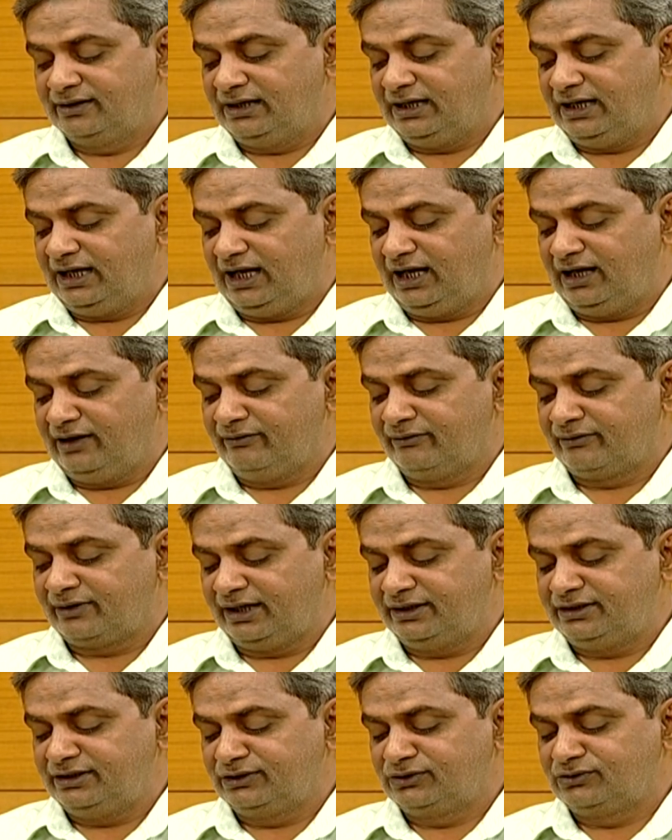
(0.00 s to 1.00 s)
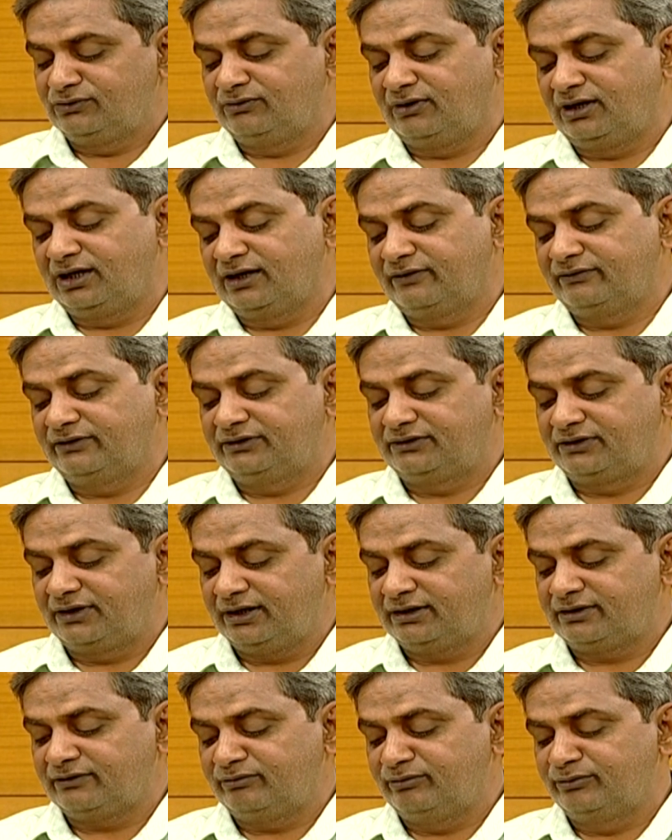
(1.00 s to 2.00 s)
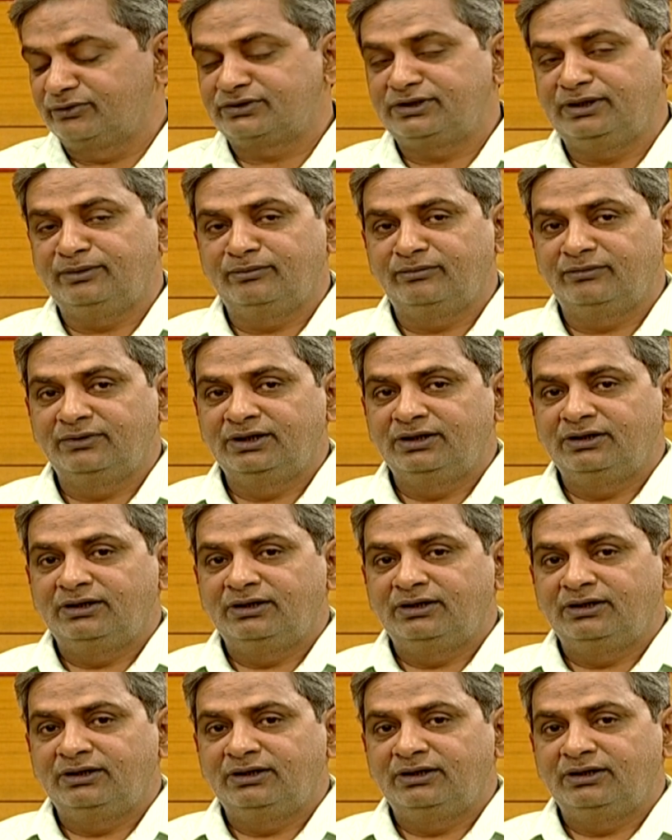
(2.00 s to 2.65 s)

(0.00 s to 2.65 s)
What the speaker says: writing to ward off the threat of Muslim